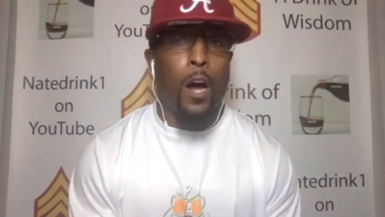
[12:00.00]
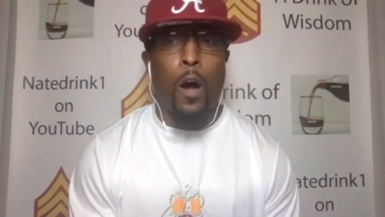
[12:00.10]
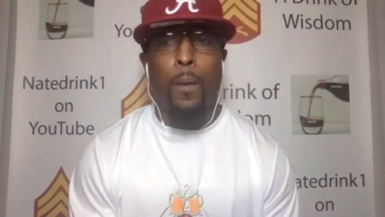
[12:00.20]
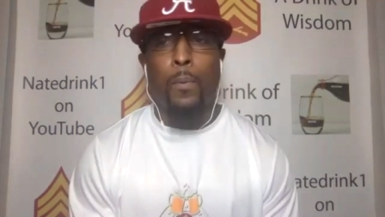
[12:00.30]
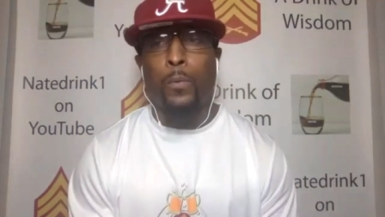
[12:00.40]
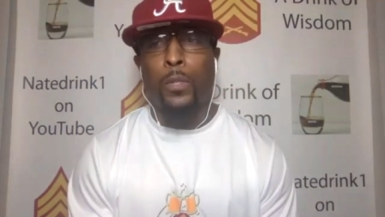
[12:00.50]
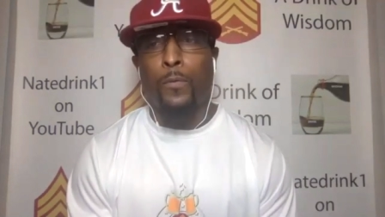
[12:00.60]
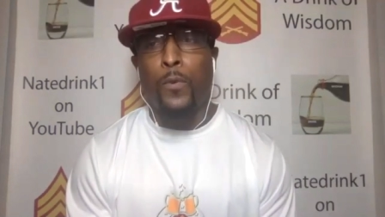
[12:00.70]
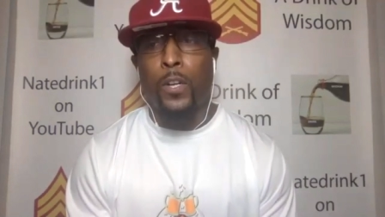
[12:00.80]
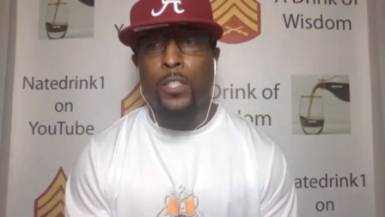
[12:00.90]
Auburn with the
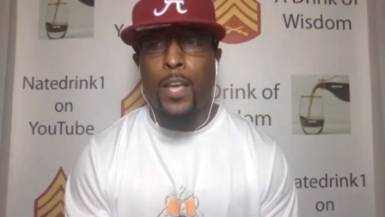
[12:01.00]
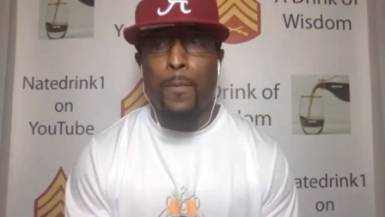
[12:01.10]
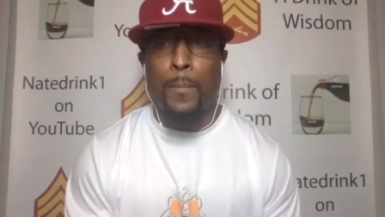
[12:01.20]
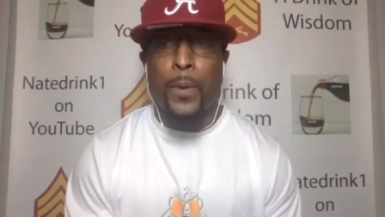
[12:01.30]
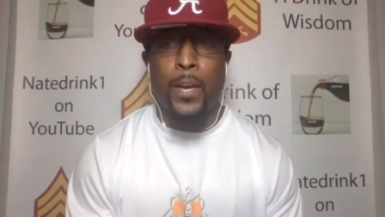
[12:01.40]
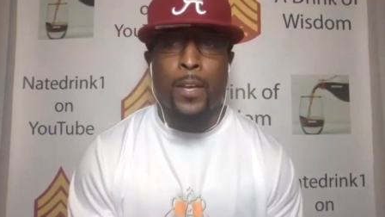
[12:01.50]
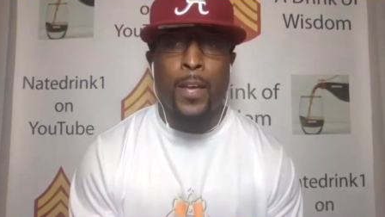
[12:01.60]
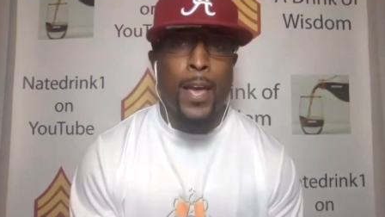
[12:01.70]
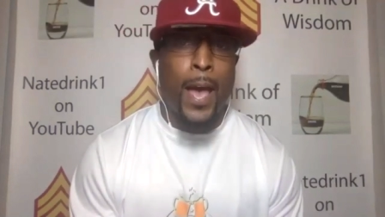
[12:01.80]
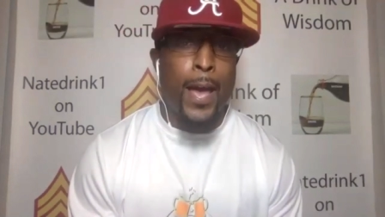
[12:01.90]
47 pick.
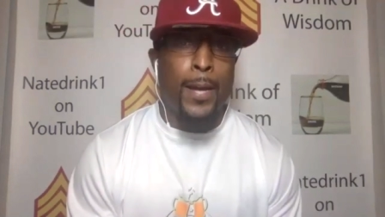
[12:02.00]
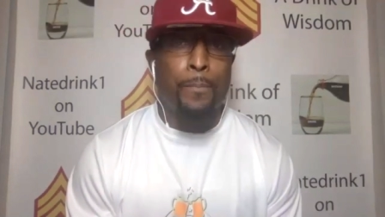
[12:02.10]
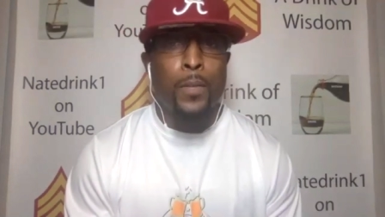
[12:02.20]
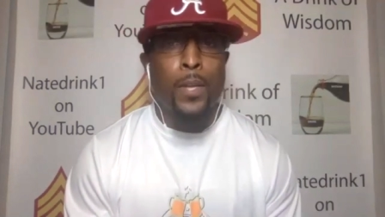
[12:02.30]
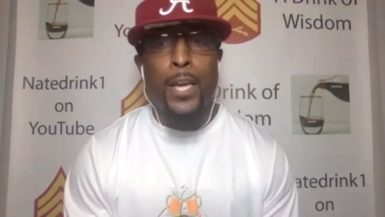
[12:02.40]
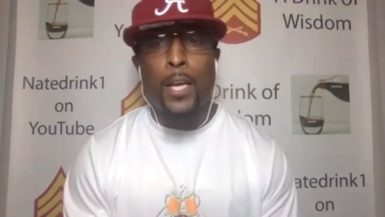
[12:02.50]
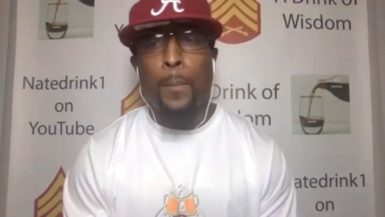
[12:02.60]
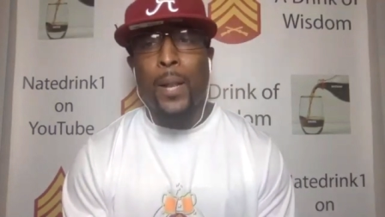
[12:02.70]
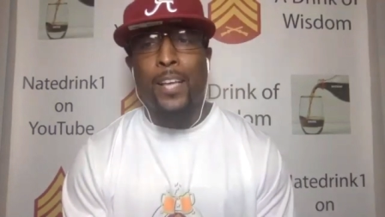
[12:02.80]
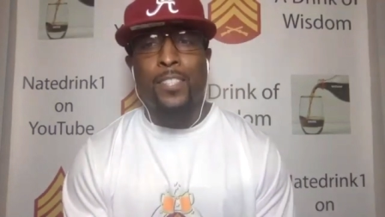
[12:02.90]
Hey, he could
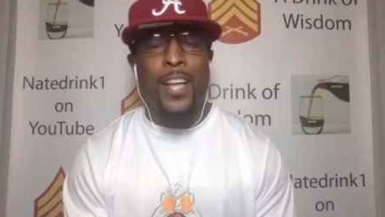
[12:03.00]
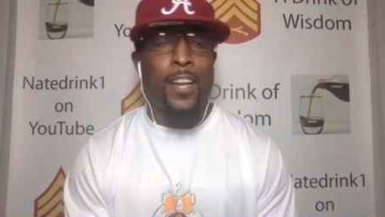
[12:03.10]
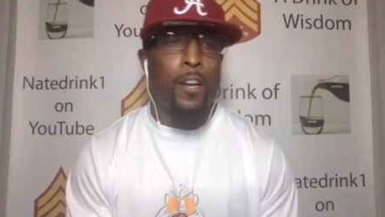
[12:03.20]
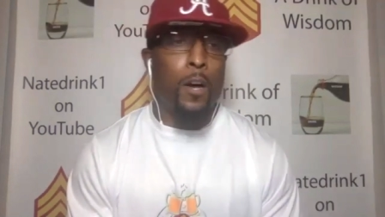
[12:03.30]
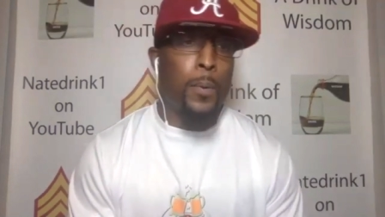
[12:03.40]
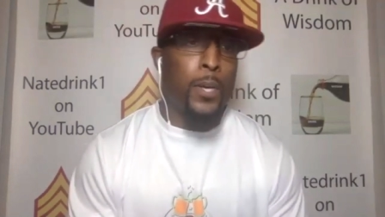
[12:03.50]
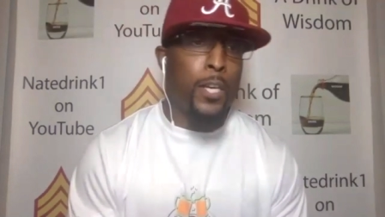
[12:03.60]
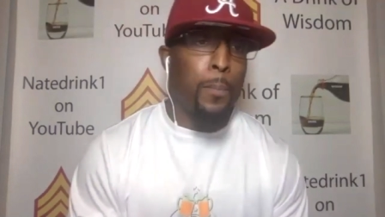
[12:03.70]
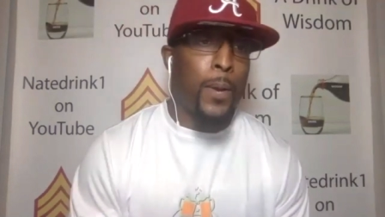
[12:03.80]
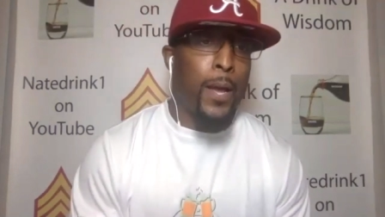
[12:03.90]
play standing up or he
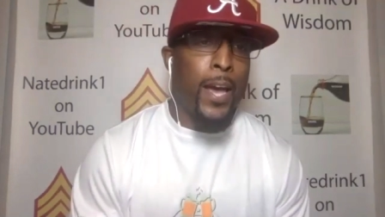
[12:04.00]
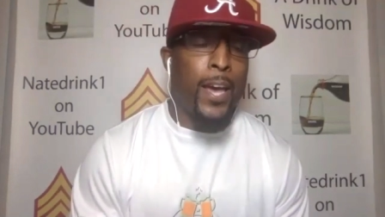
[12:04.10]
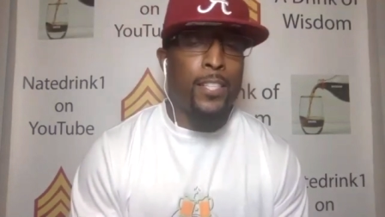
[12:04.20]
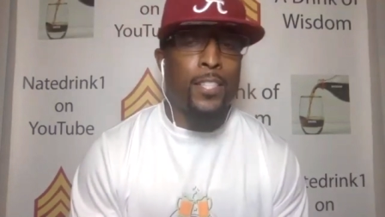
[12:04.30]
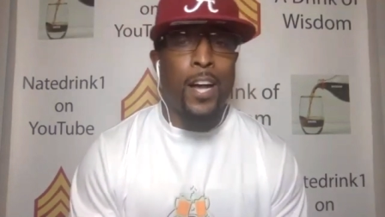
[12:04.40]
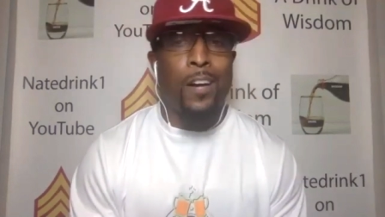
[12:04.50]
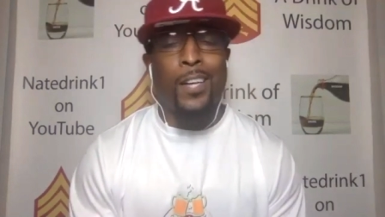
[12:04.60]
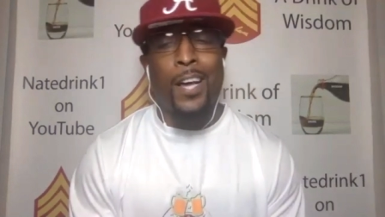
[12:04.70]
could play hands down.